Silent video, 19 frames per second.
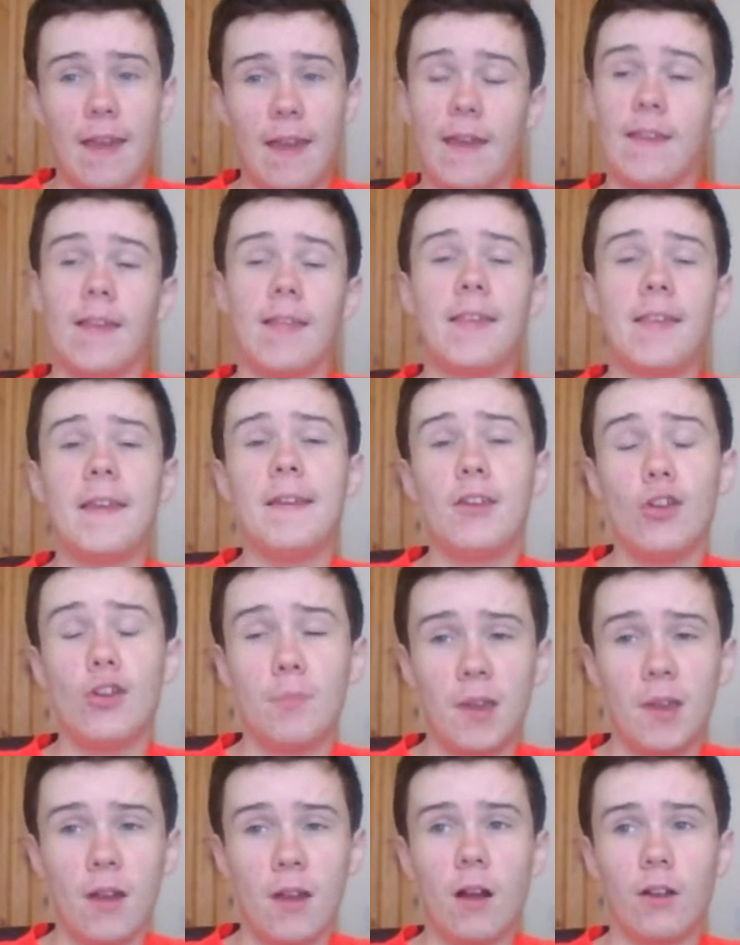You've seen
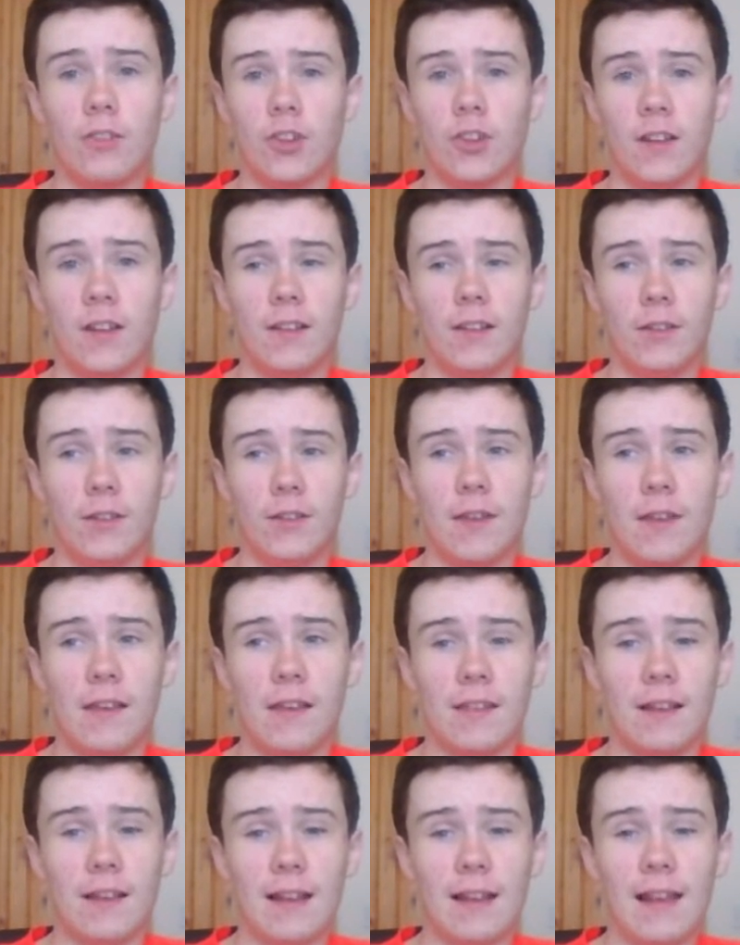QPR done it in
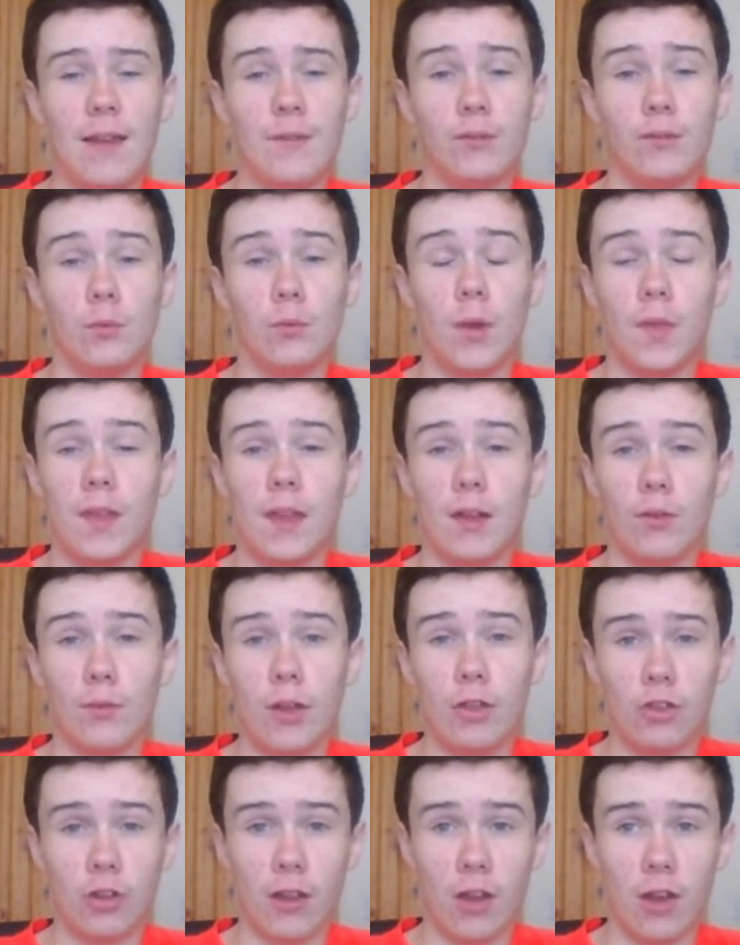2011 when they
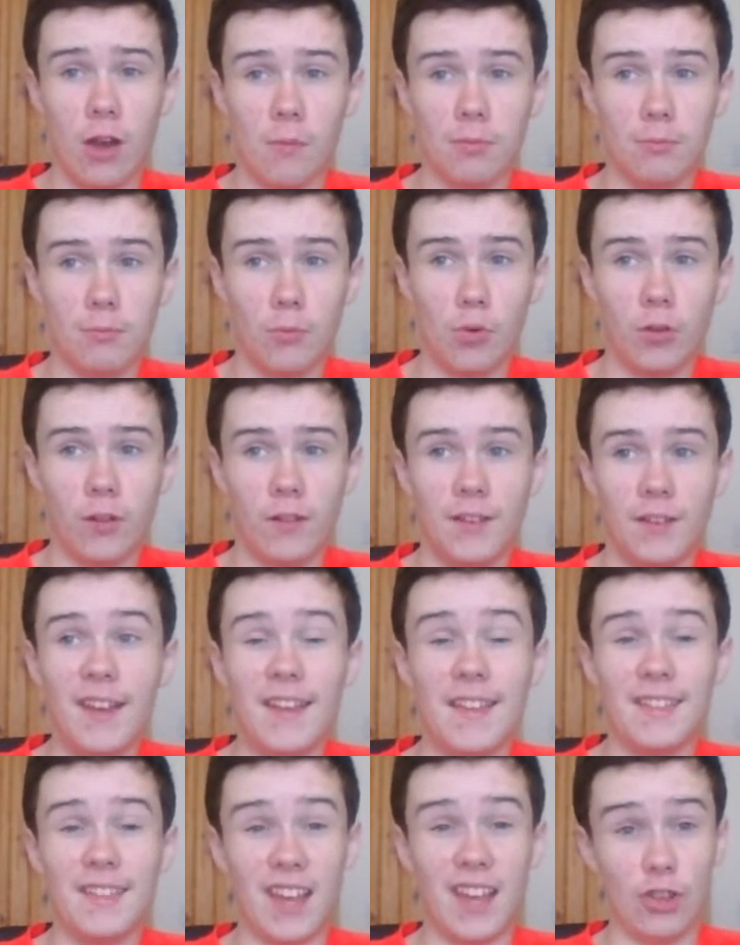originally got promoted.
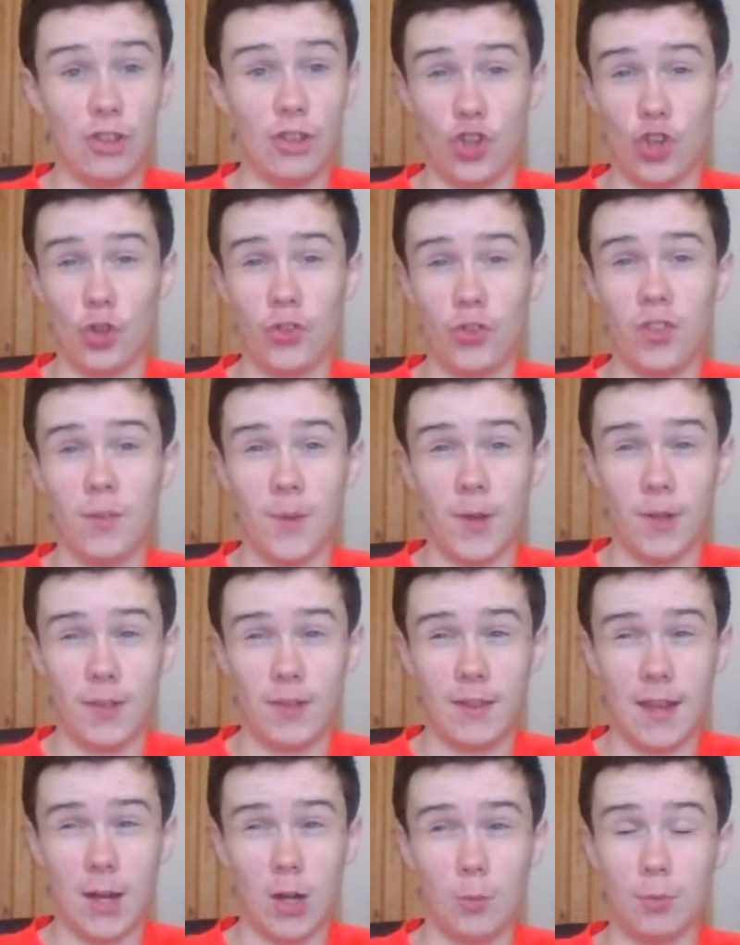They just
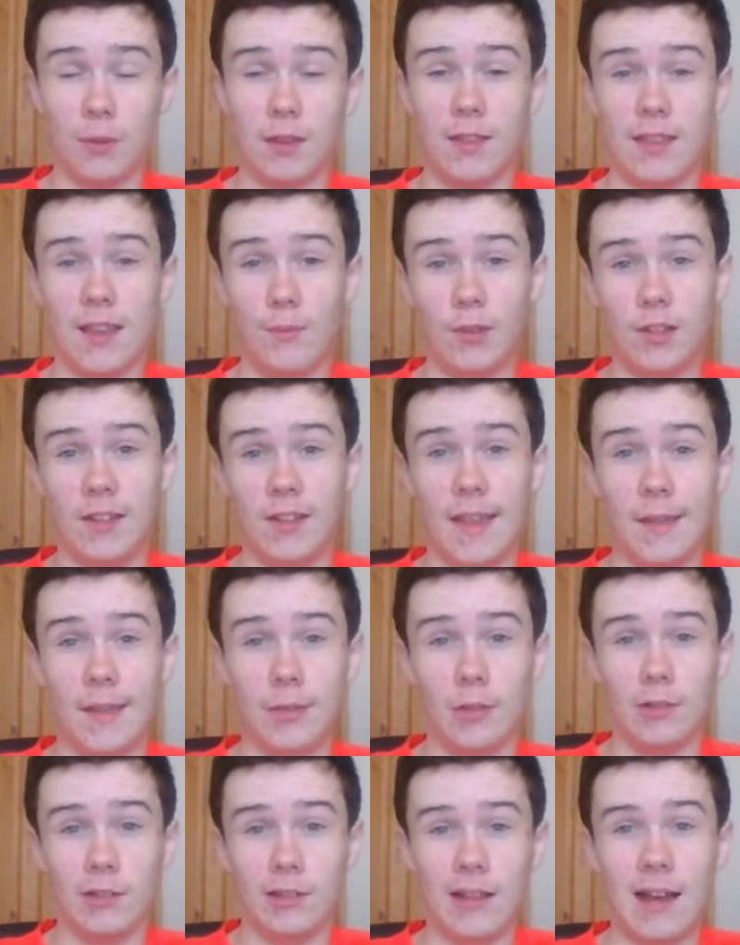about stayed up in
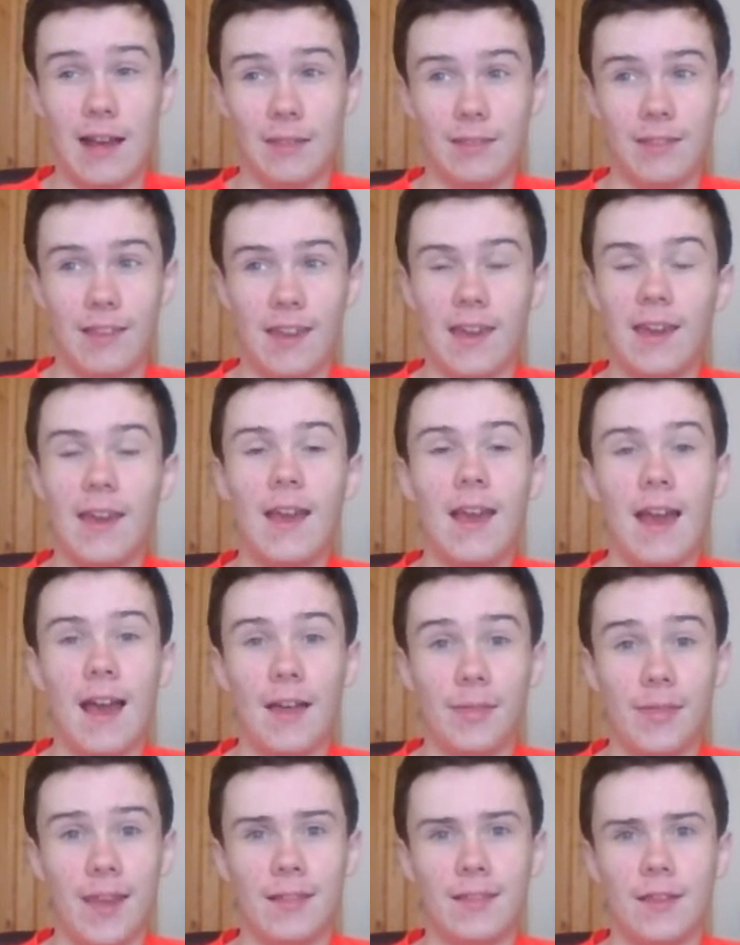17th on the last day,
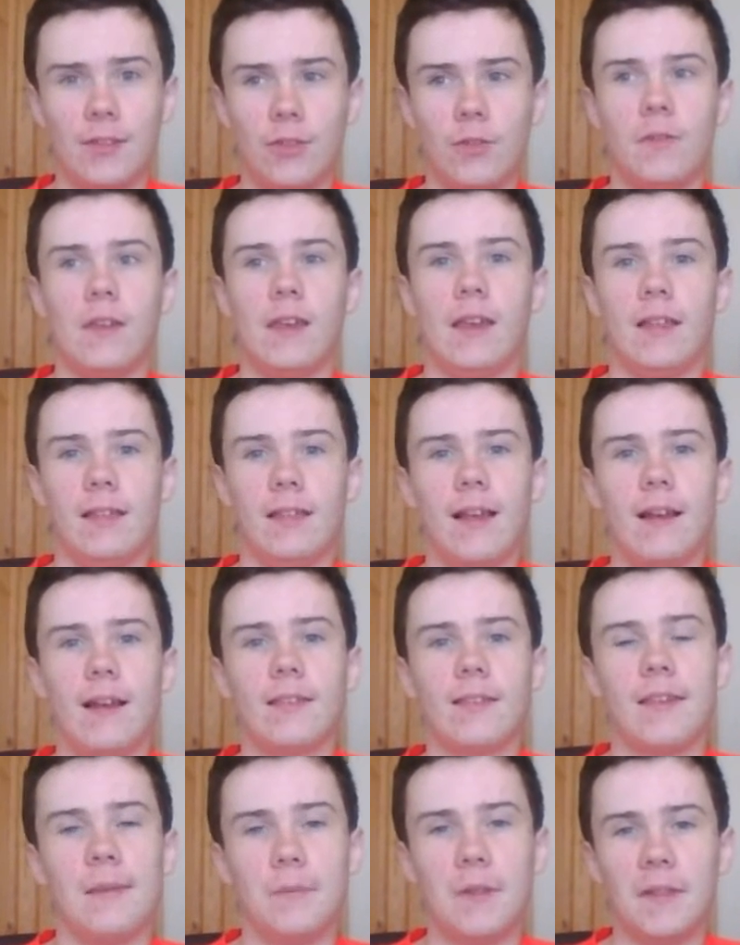and then they've done the
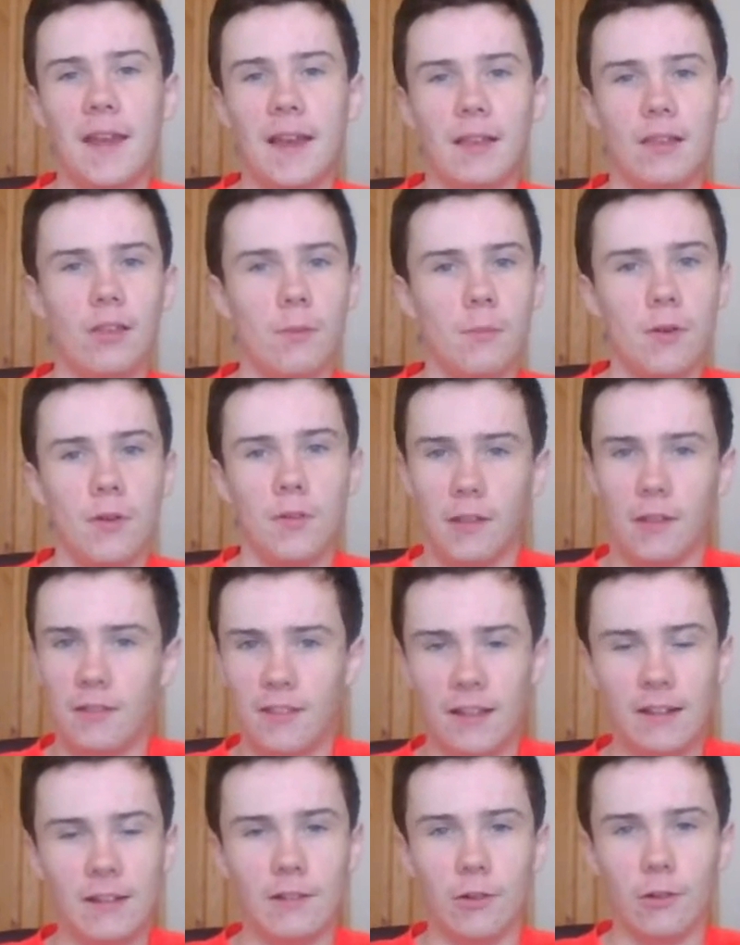exact same the next summer. They
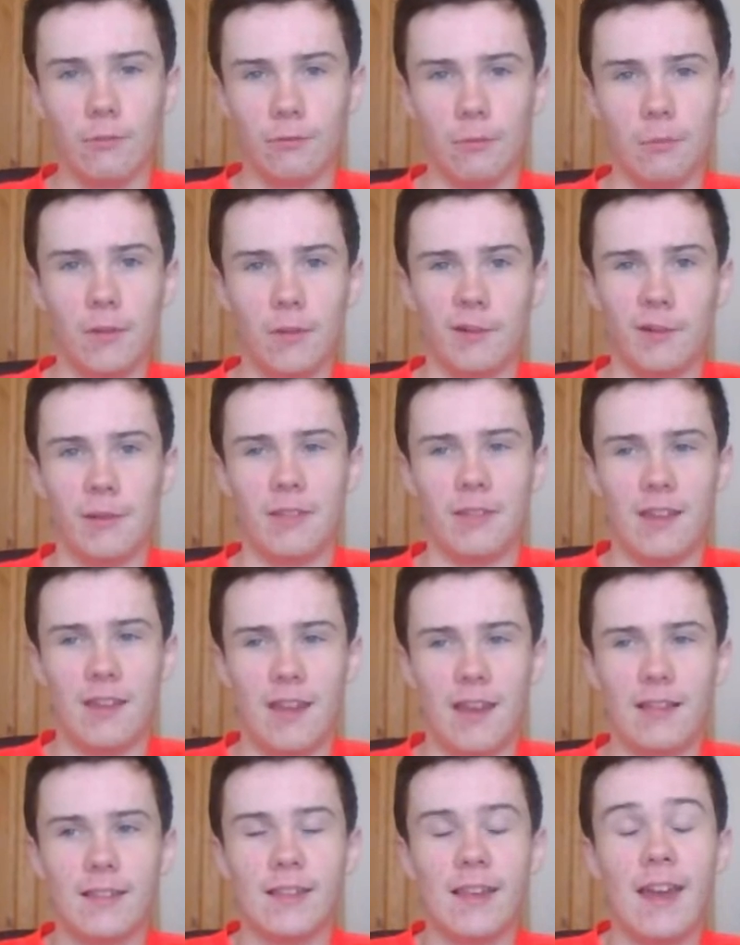didn't learn from their
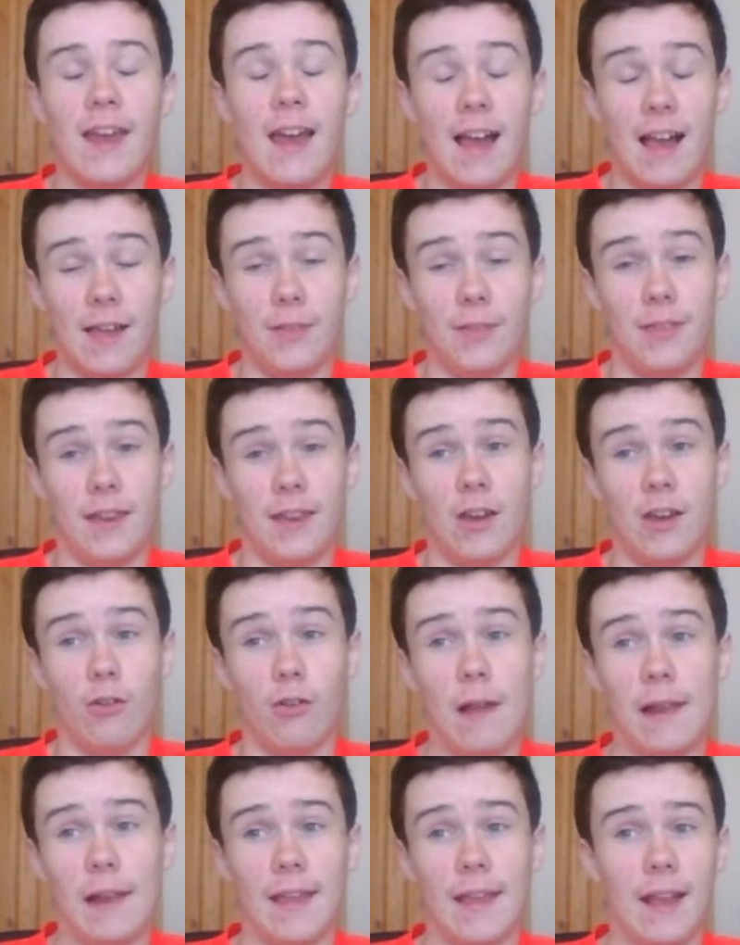mistakes and they
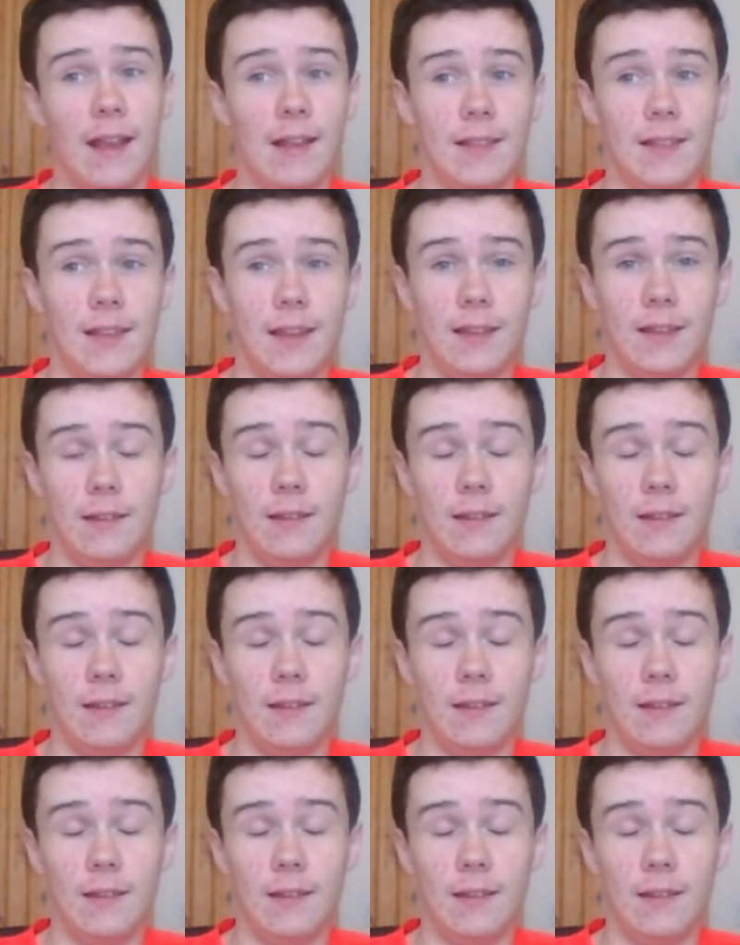got relegated.